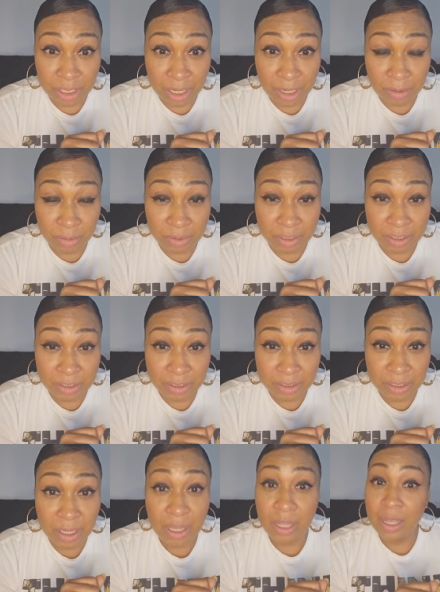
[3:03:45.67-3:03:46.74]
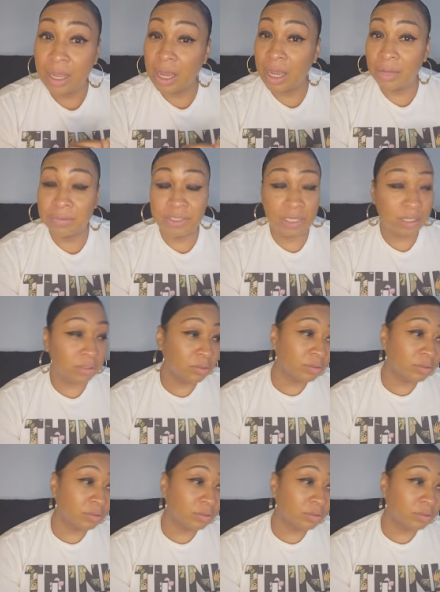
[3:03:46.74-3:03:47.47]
I only, I'm telling